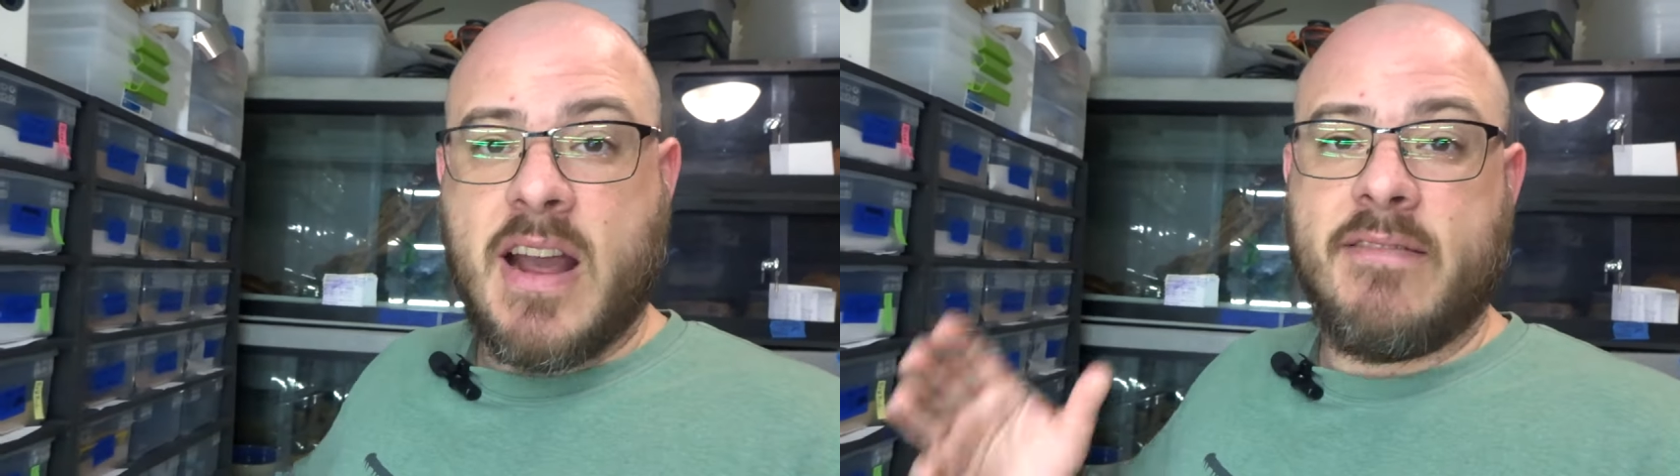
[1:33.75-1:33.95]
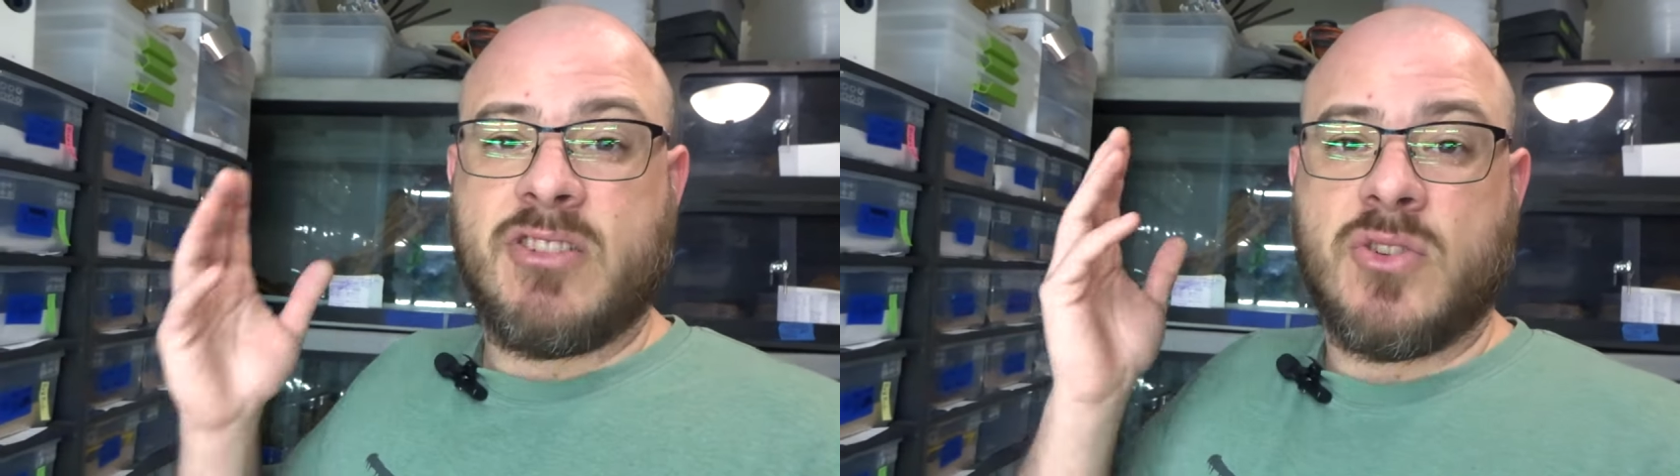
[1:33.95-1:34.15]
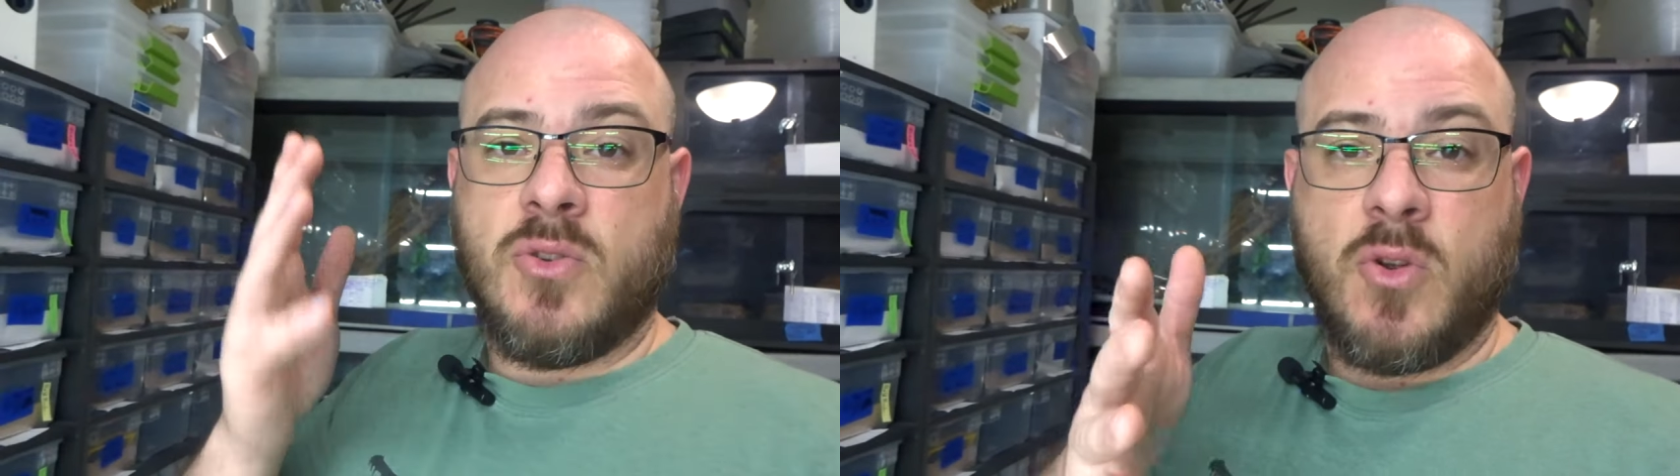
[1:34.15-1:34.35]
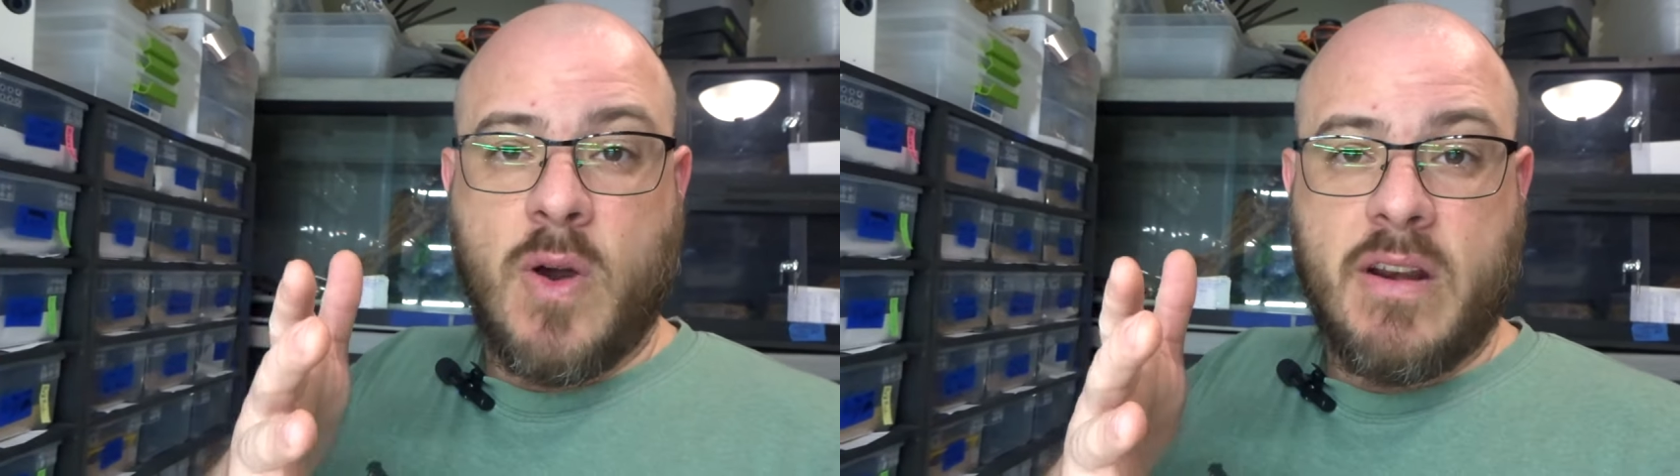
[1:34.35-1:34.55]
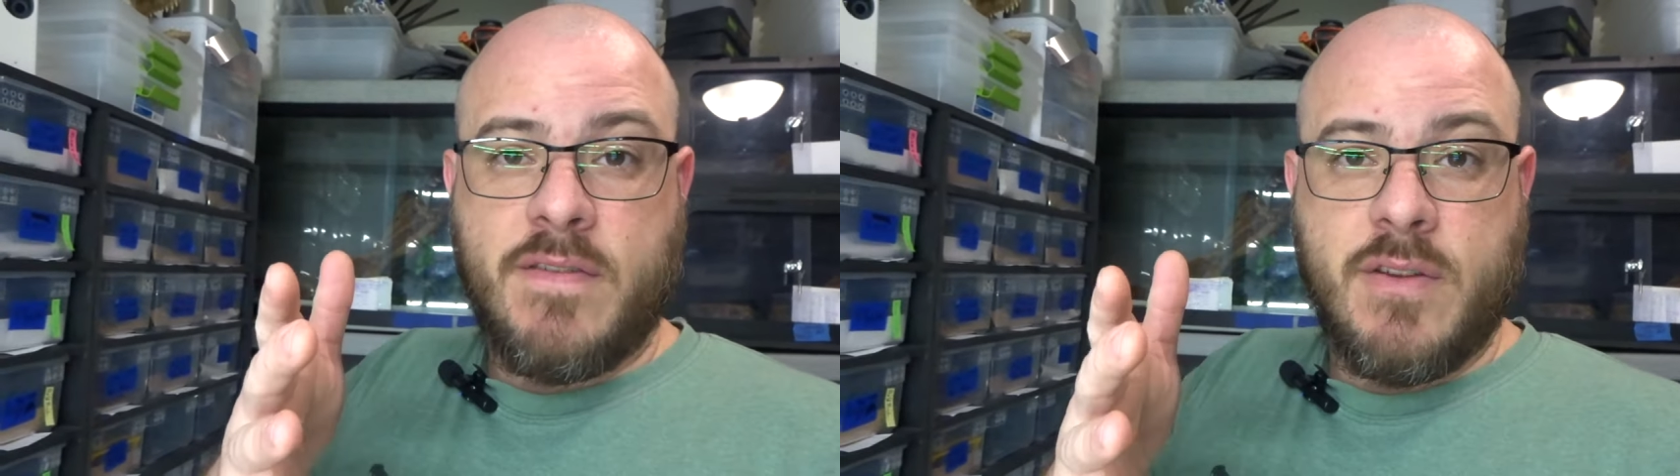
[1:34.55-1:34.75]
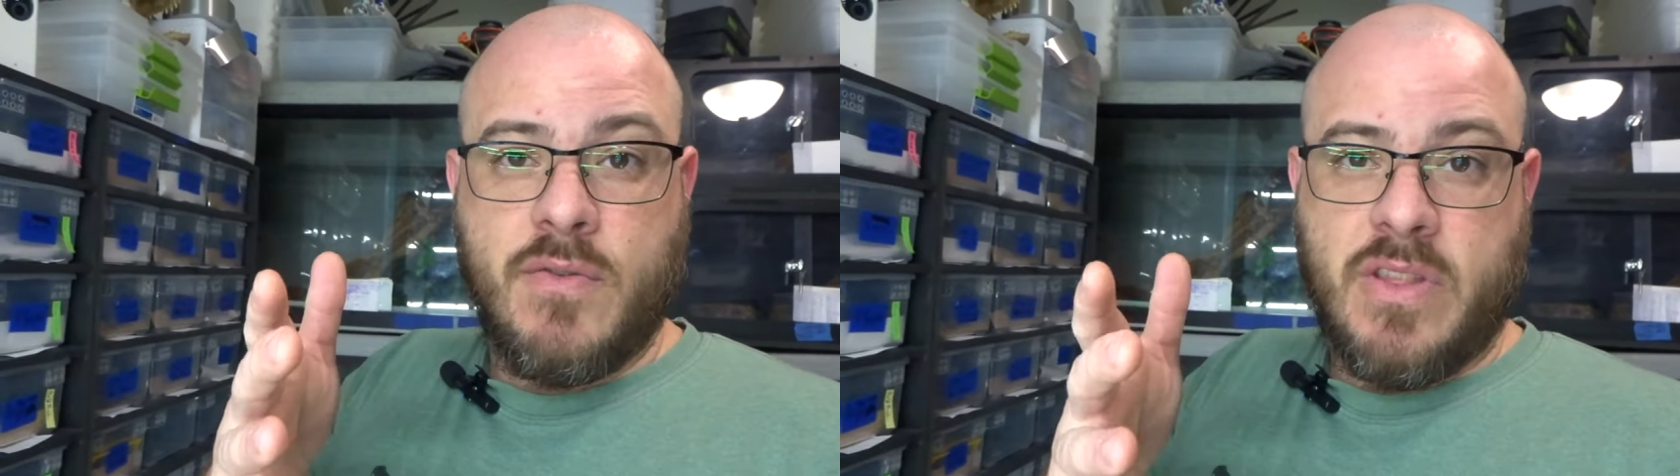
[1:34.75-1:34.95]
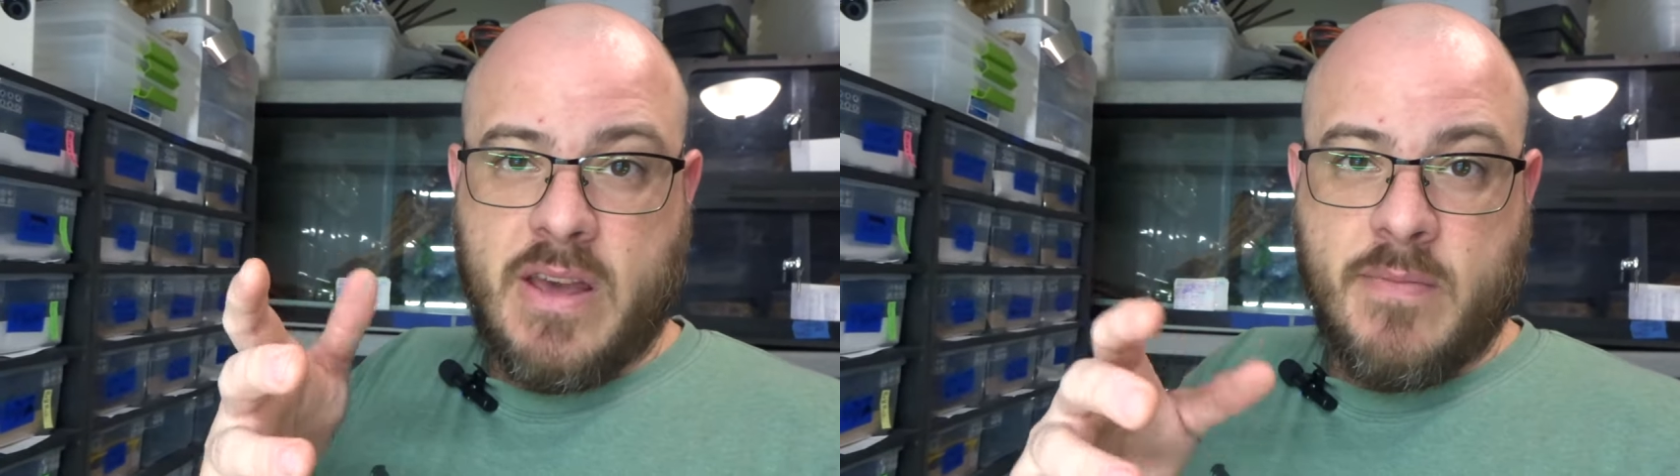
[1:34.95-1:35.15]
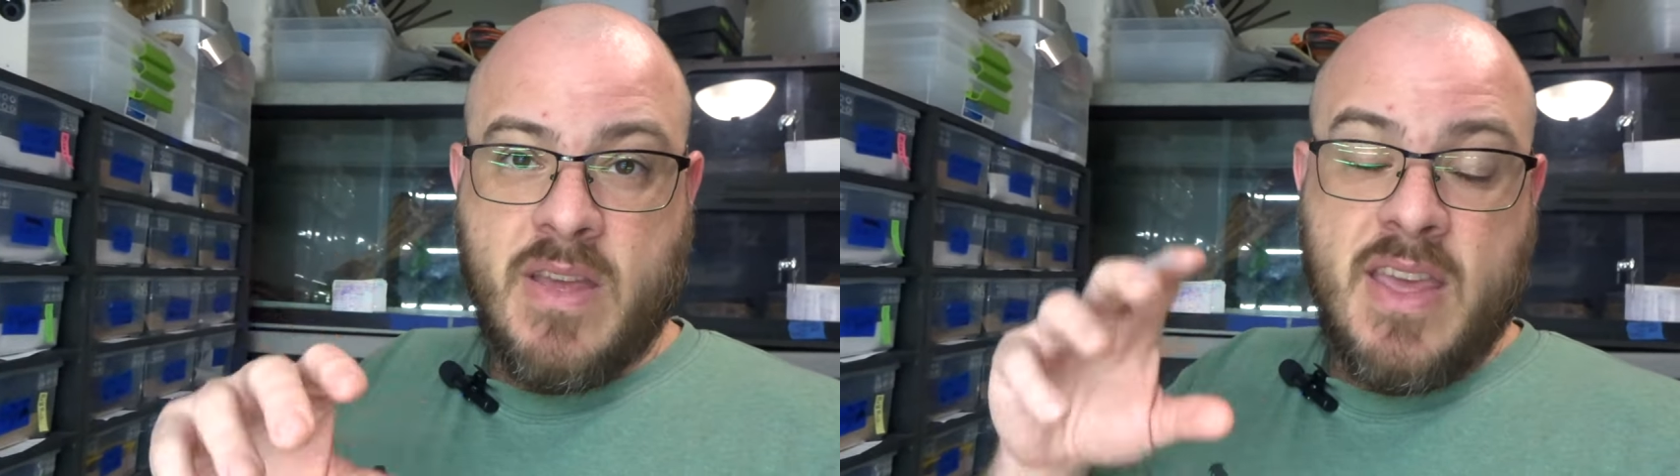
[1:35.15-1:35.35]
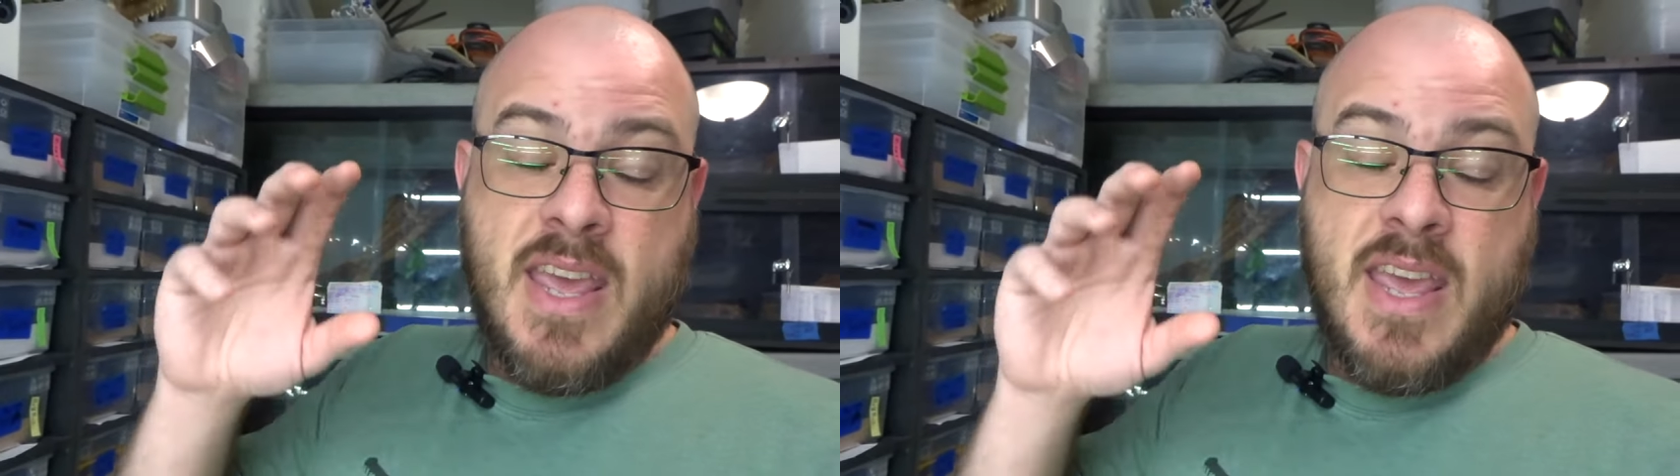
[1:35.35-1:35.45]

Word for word: I've sold quite a few of them.